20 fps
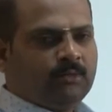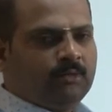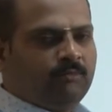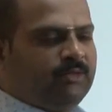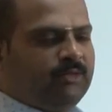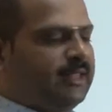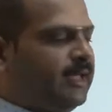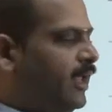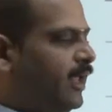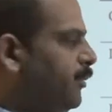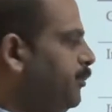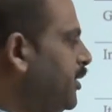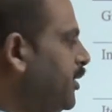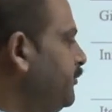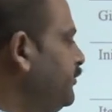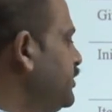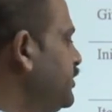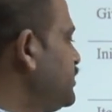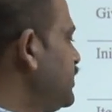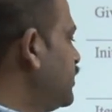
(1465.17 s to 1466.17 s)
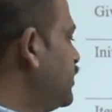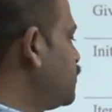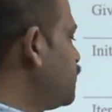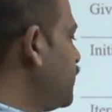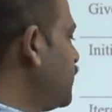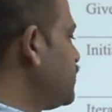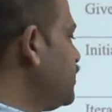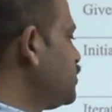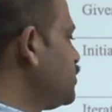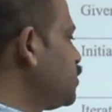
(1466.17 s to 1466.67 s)
with the help of this
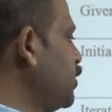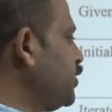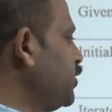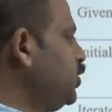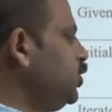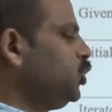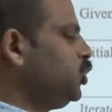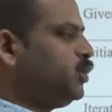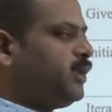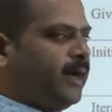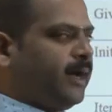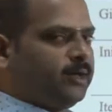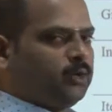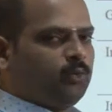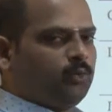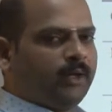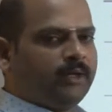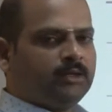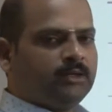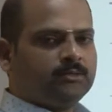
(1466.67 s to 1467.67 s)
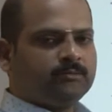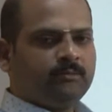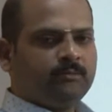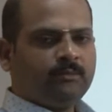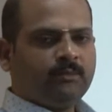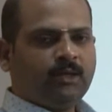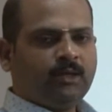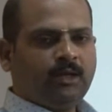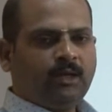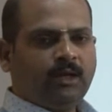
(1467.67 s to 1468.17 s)
expression it is going to do that one
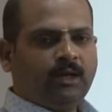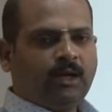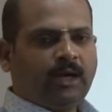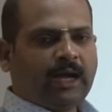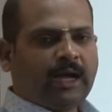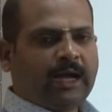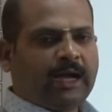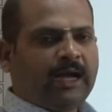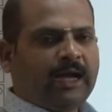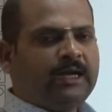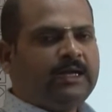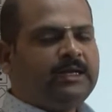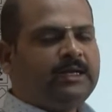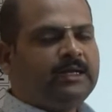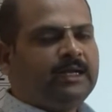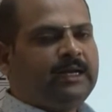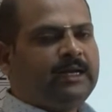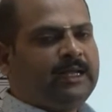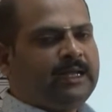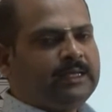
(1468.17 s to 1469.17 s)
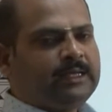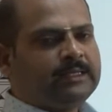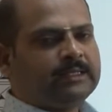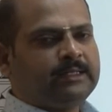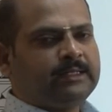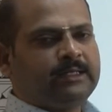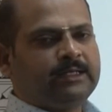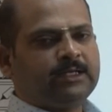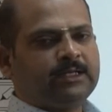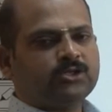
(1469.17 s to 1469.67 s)
and later
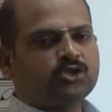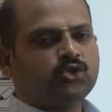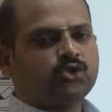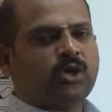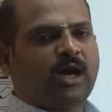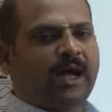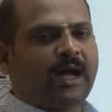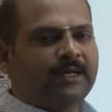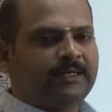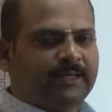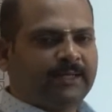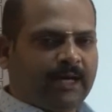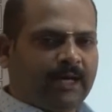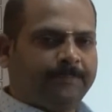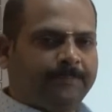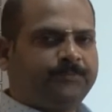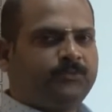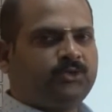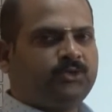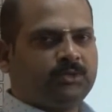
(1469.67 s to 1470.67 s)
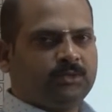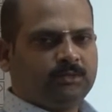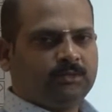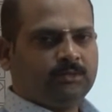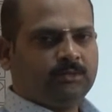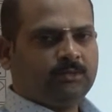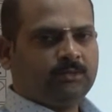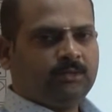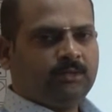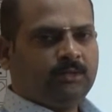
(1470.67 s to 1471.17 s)
it has to adapt.
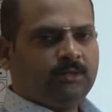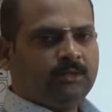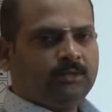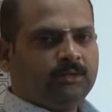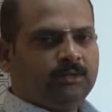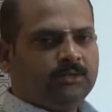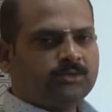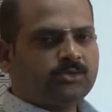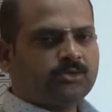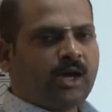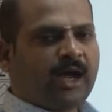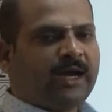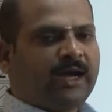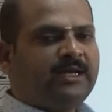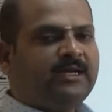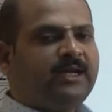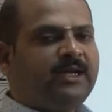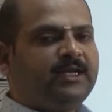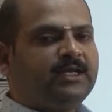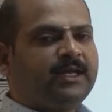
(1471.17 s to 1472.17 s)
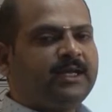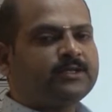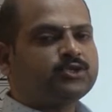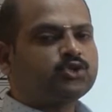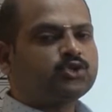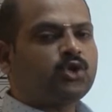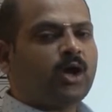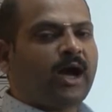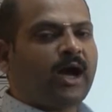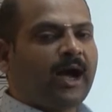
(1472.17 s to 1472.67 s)
So, and it has
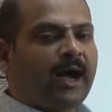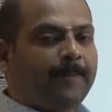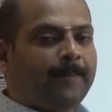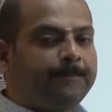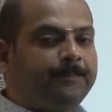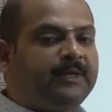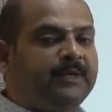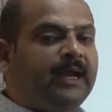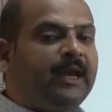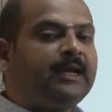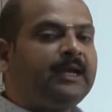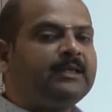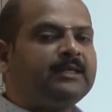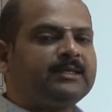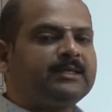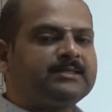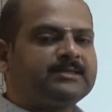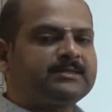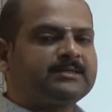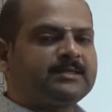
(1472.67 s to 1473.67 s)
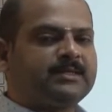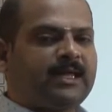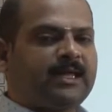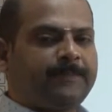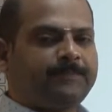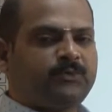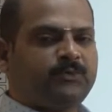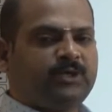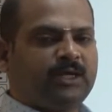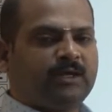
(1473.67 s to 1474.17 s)
to update the
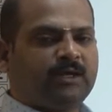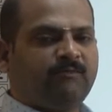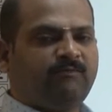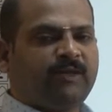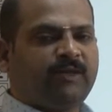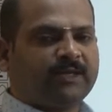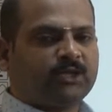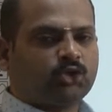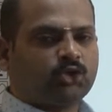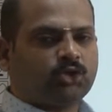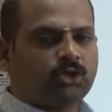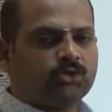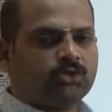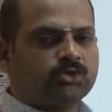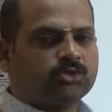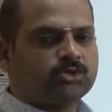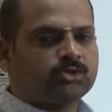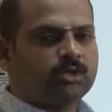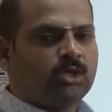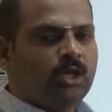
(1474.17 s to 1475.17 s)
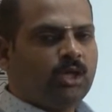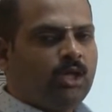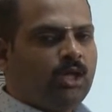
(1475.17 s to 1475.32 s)
synaptic vectors